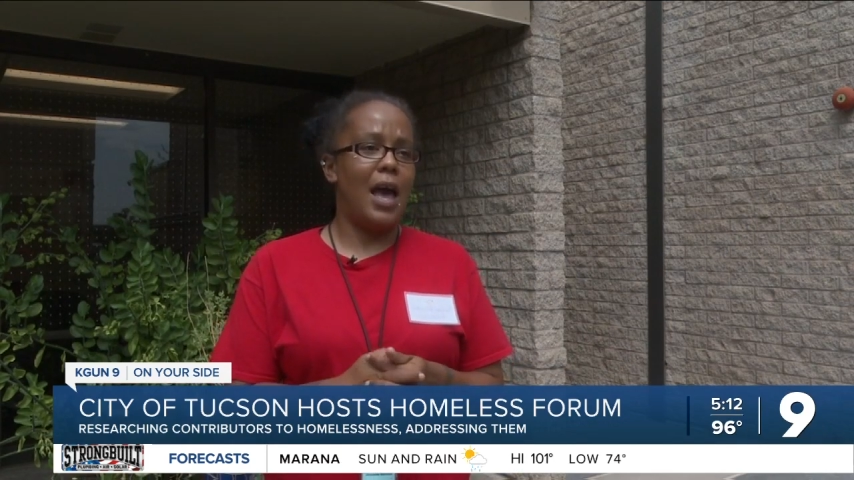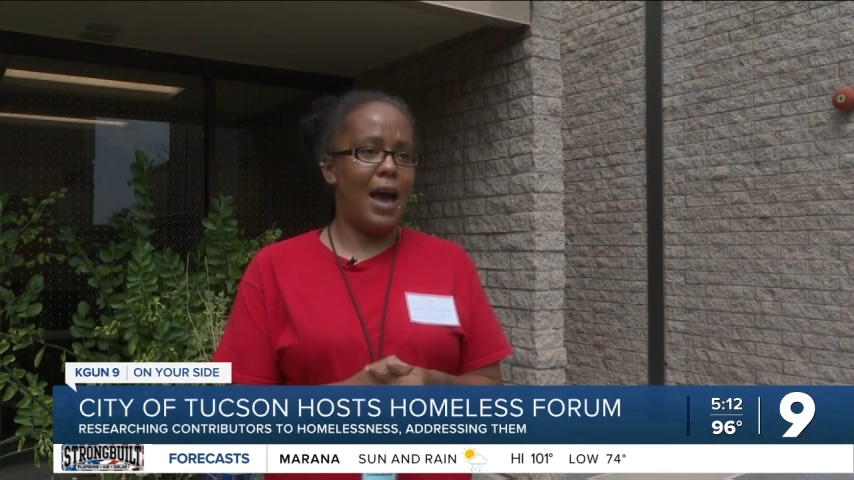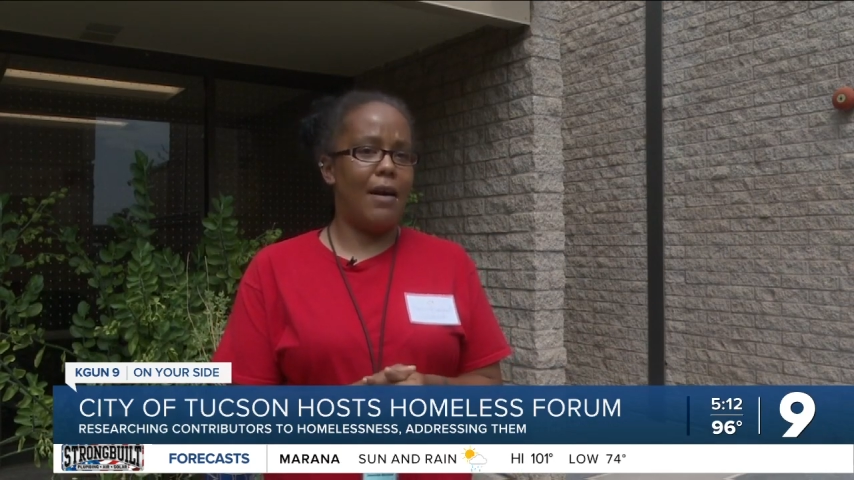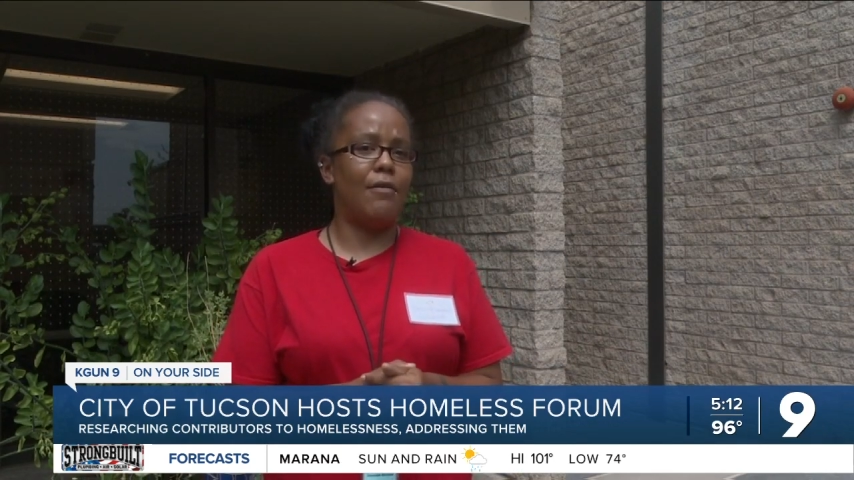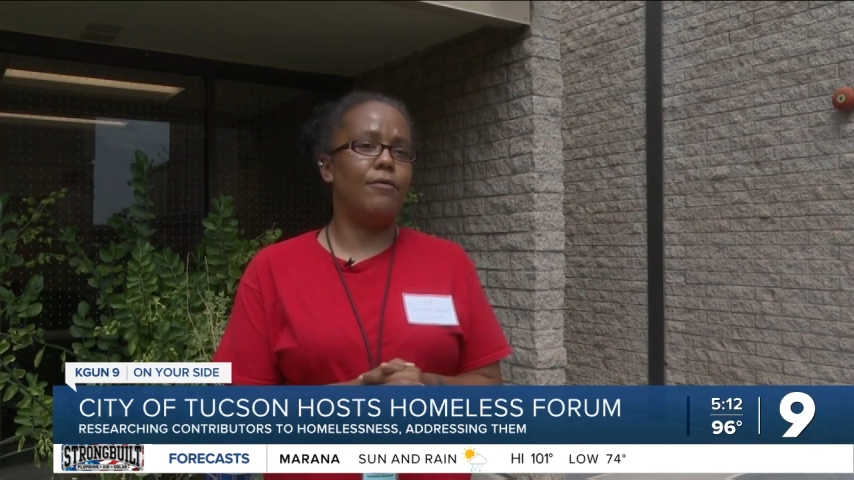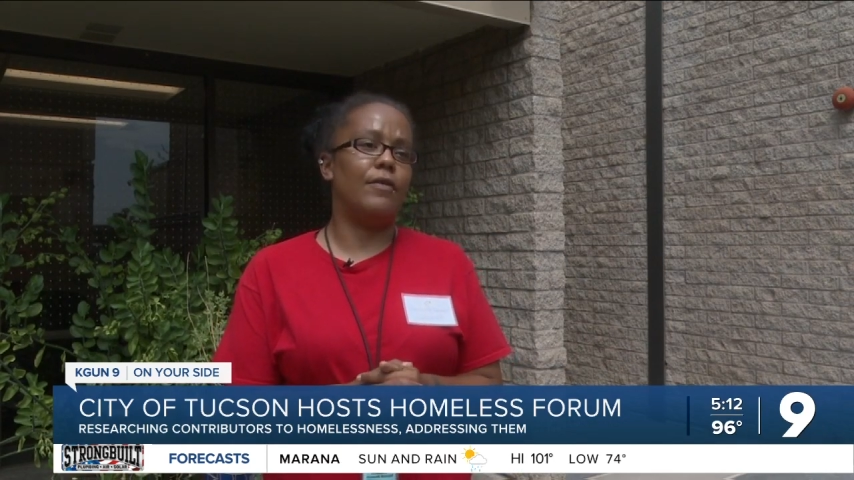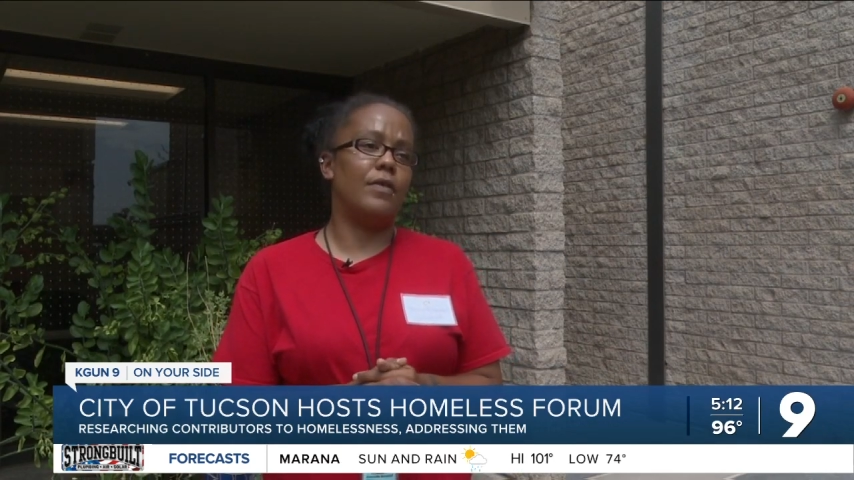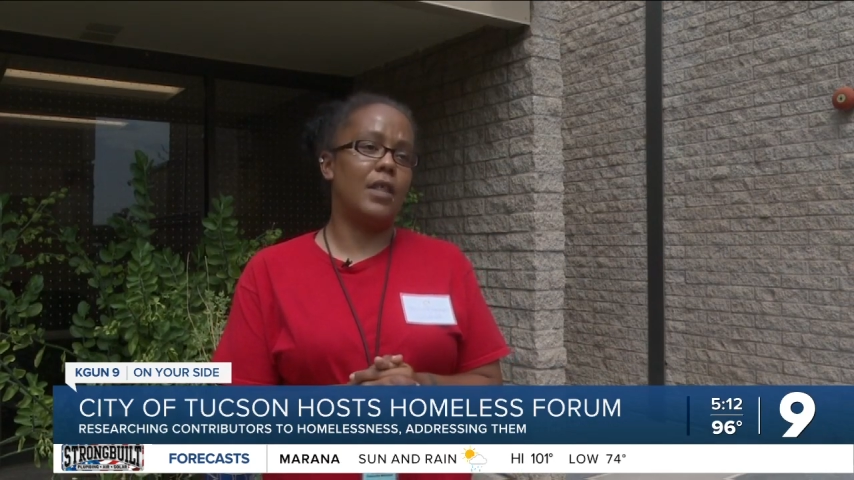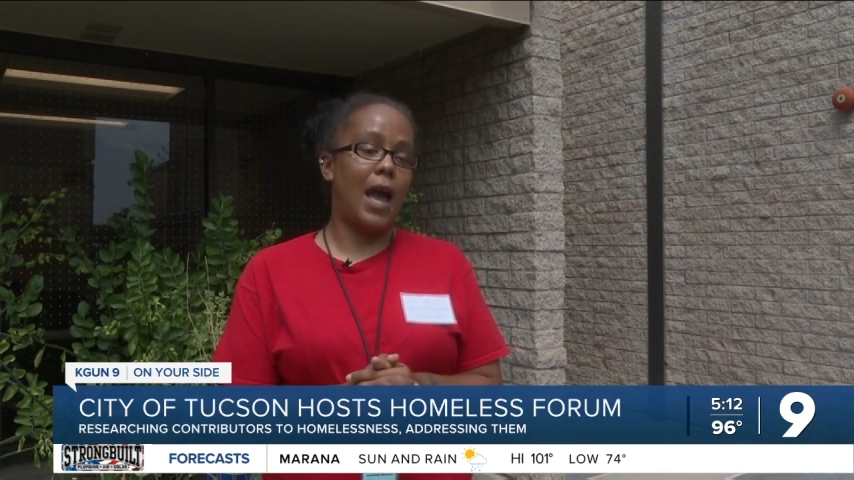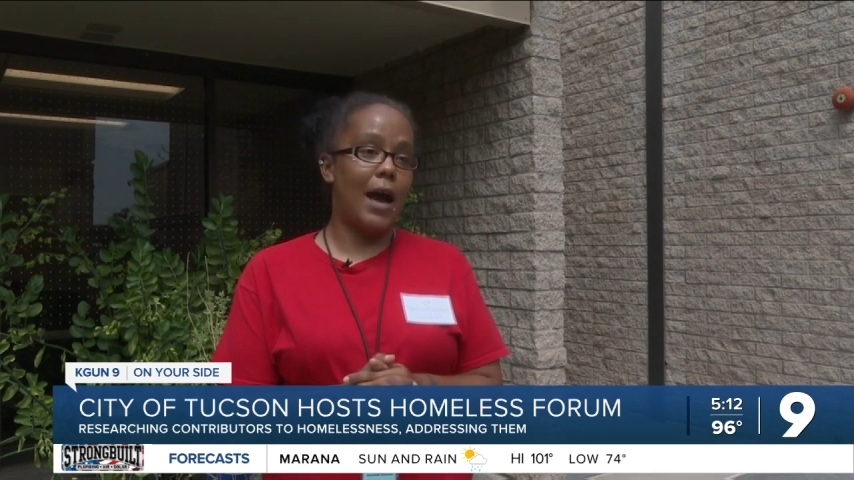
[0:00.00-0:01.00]
have
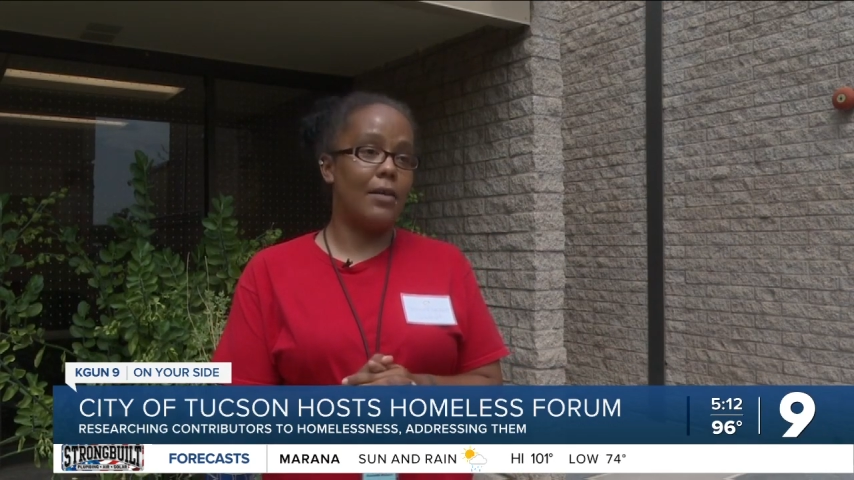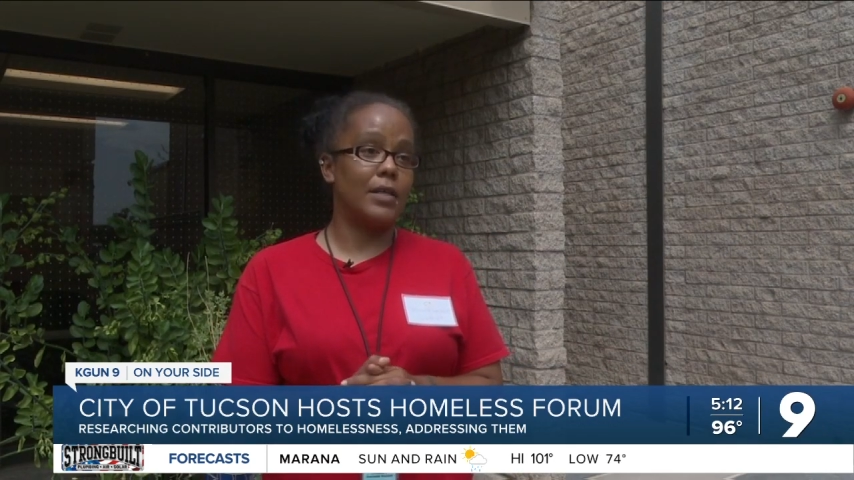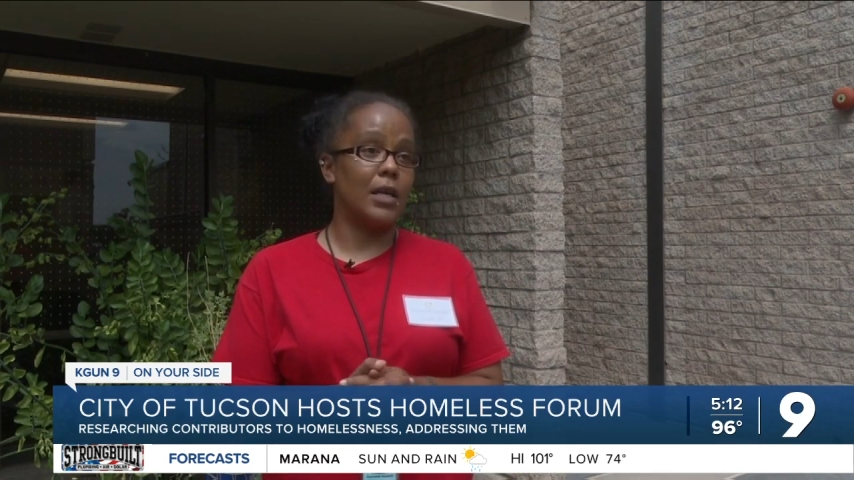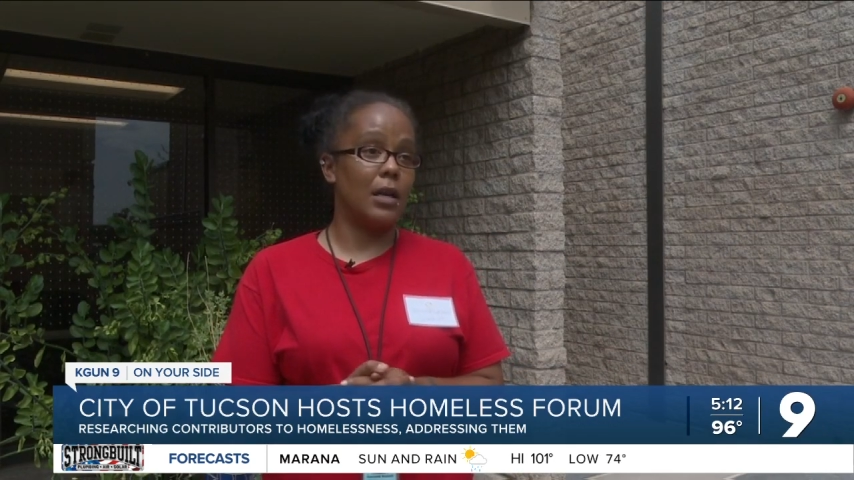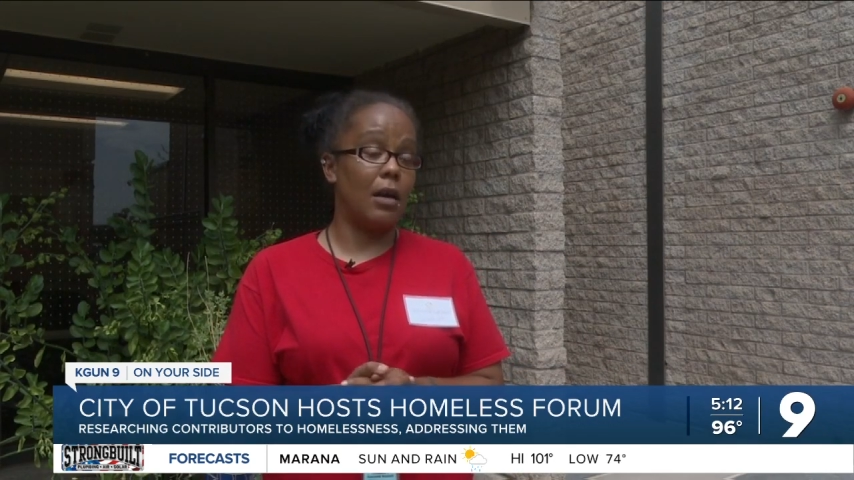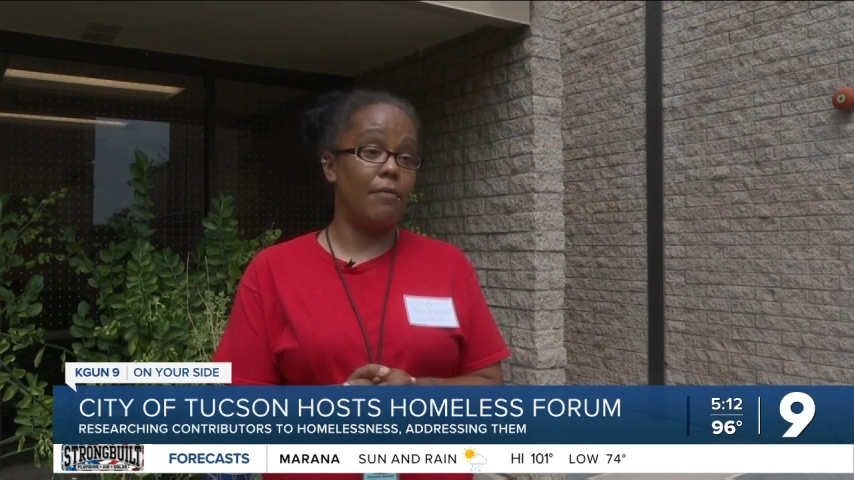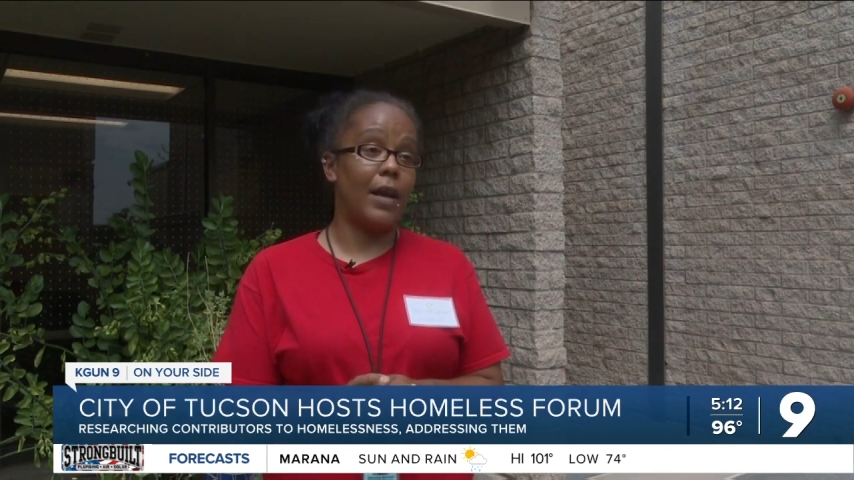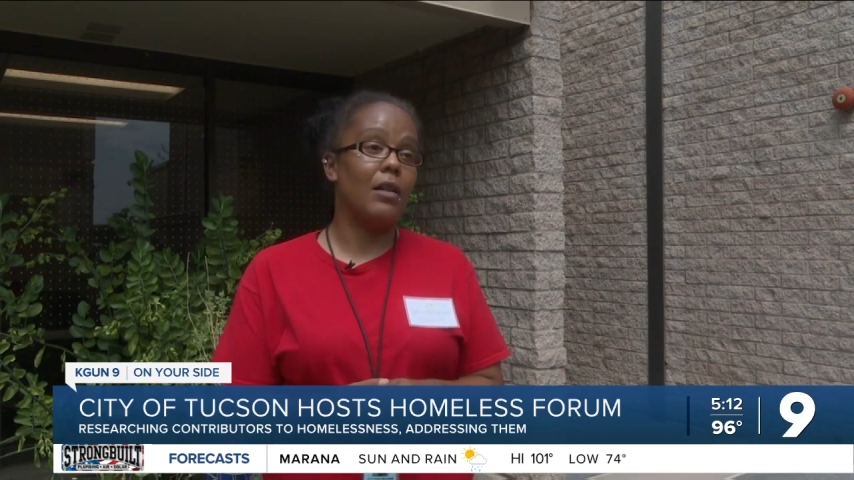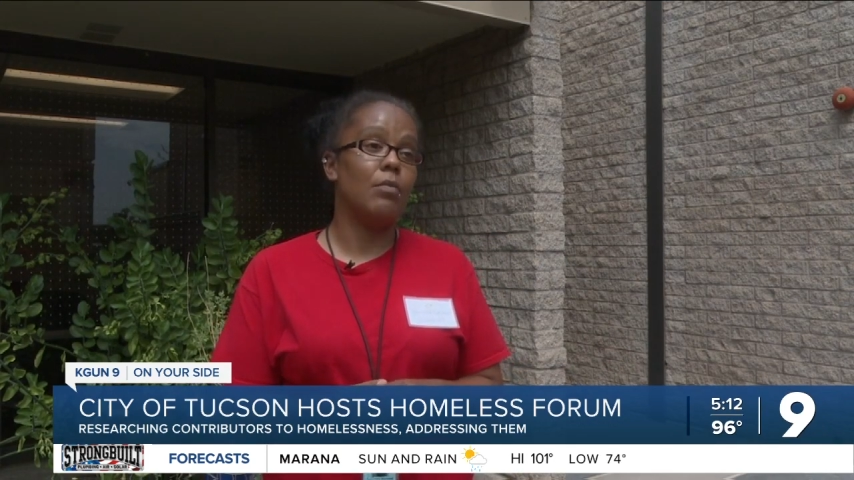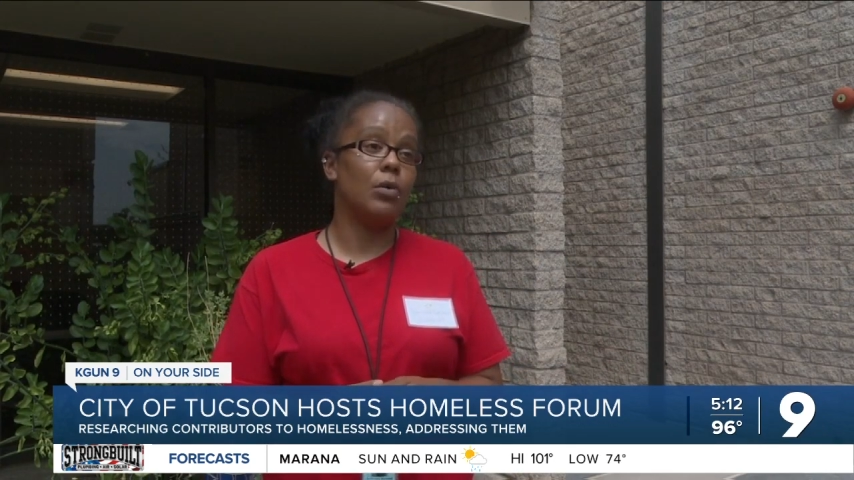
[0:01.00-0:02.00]
the housing
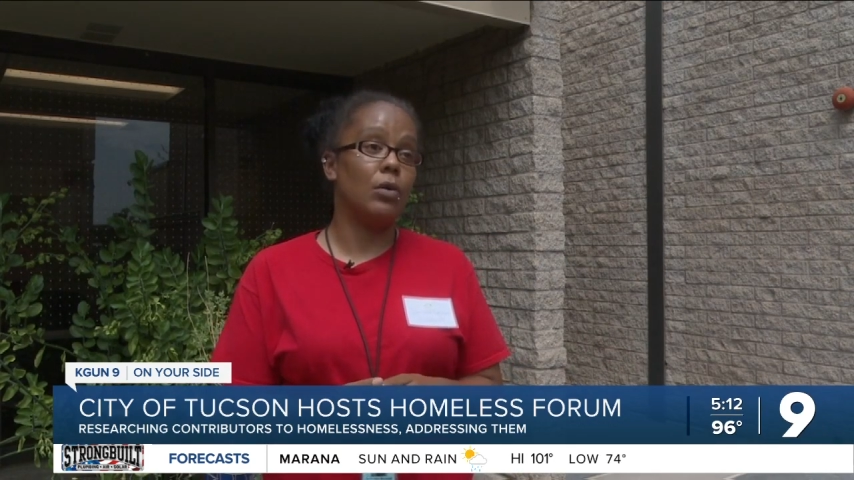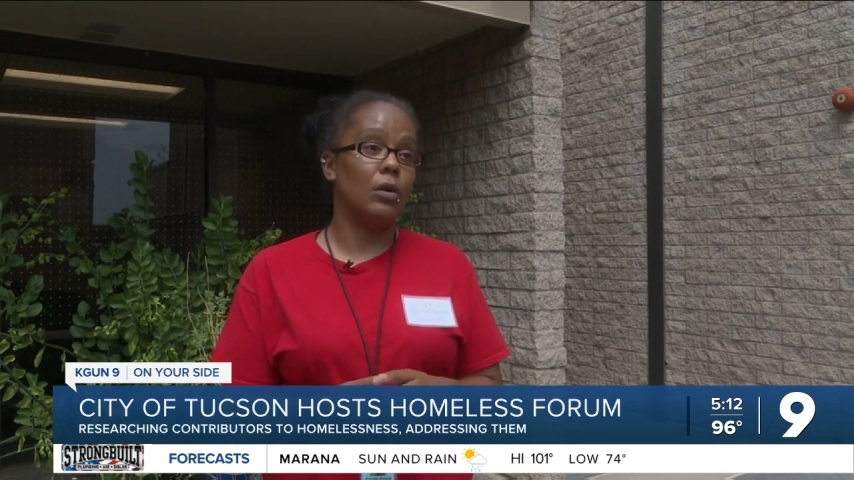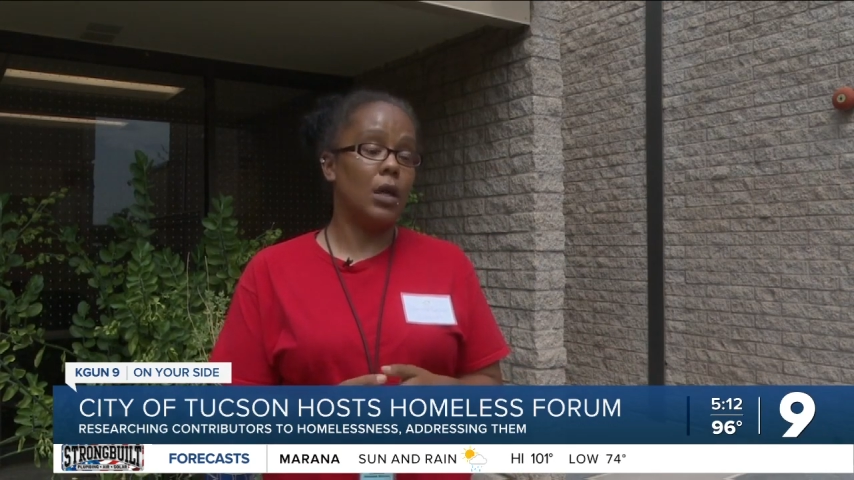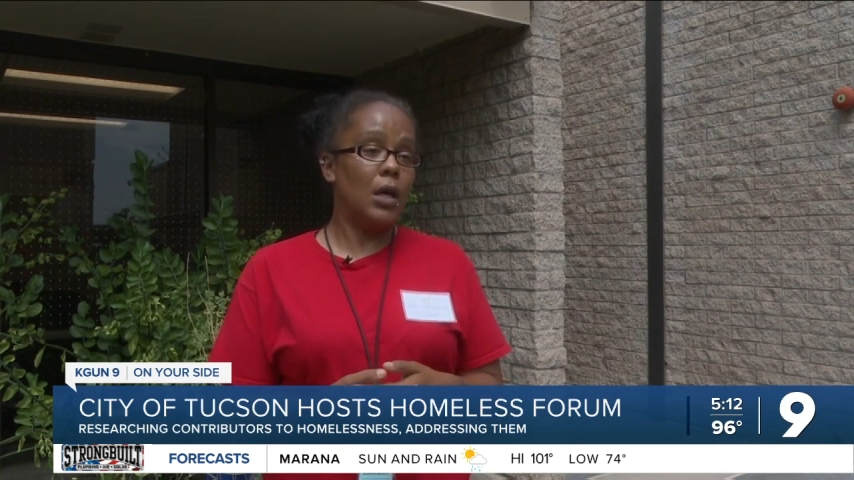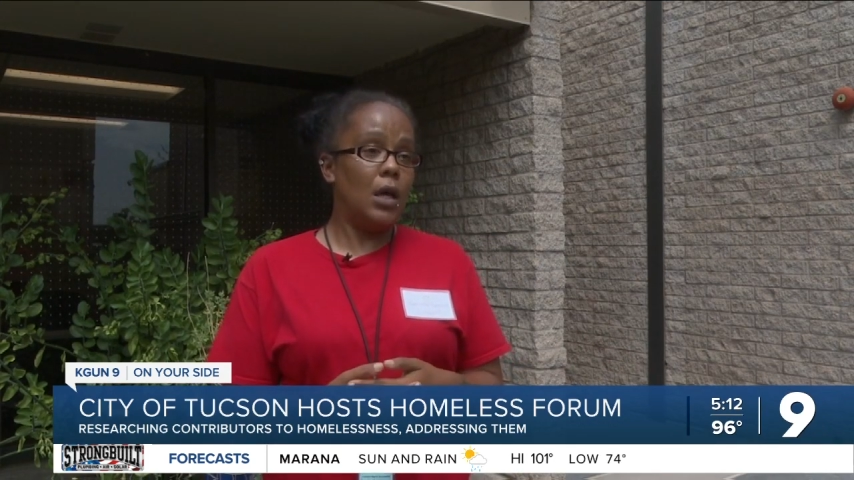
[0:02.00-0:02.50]
available.